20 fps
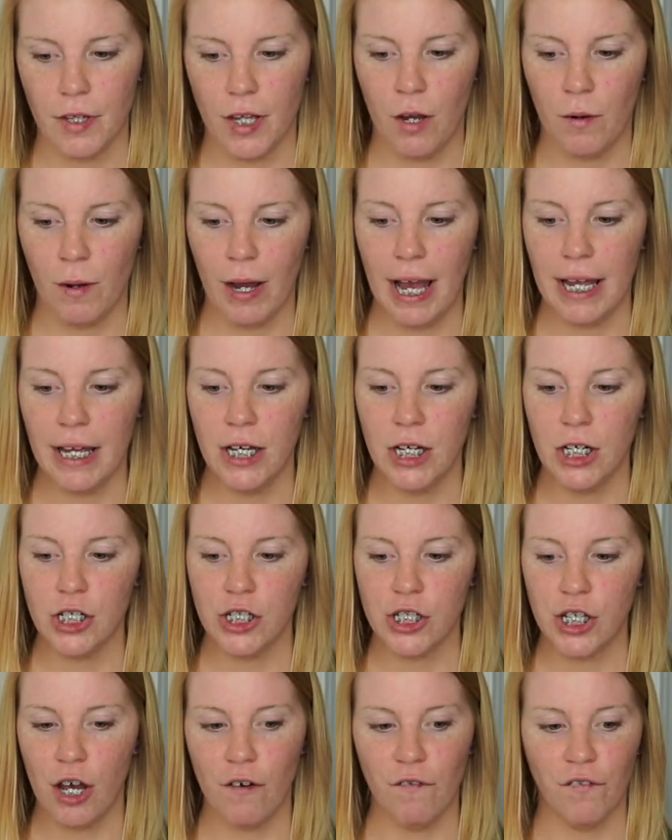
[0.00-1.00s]
Okay,
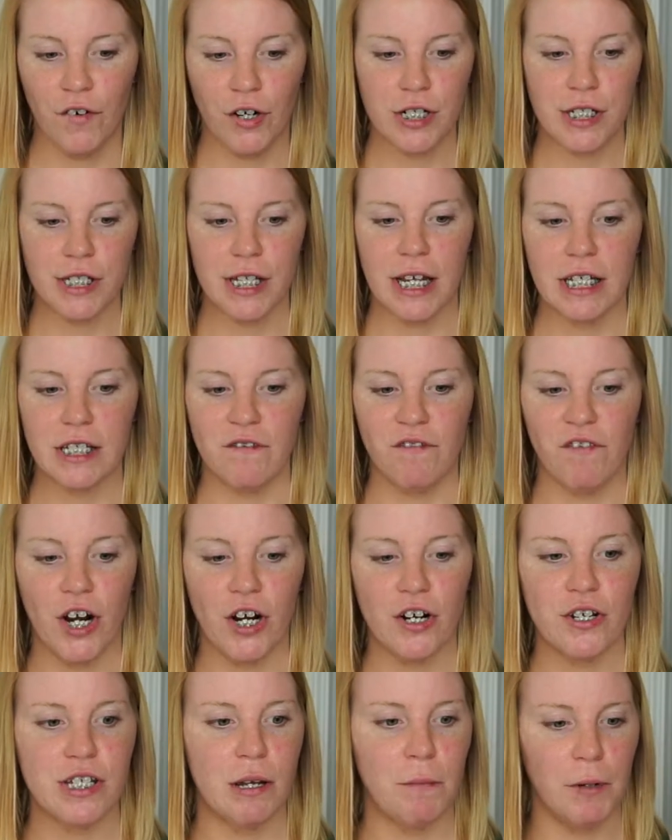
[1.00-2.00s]
so first things
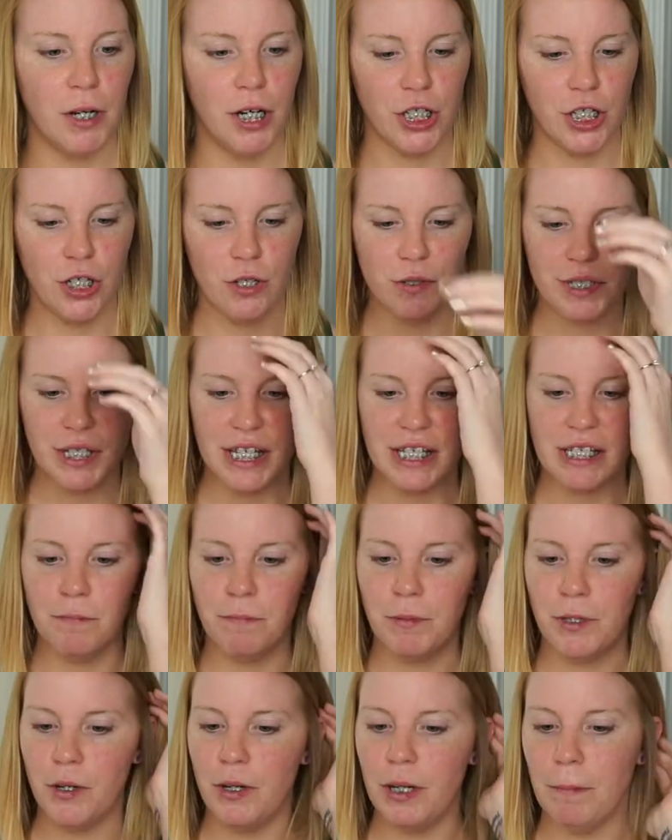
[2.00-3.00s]
first, I'm going to use this
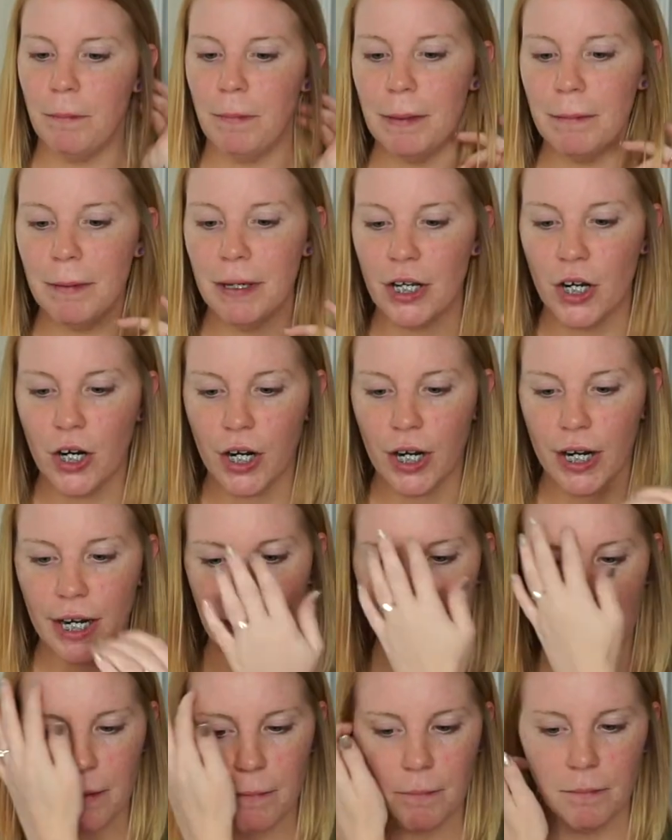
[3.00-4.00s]
Beauty BB
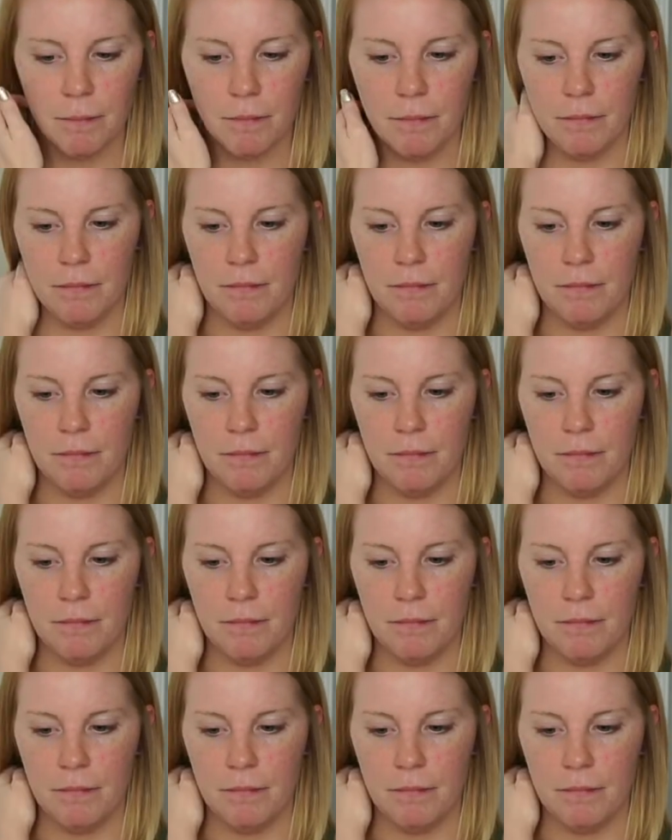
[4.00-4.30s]
cream.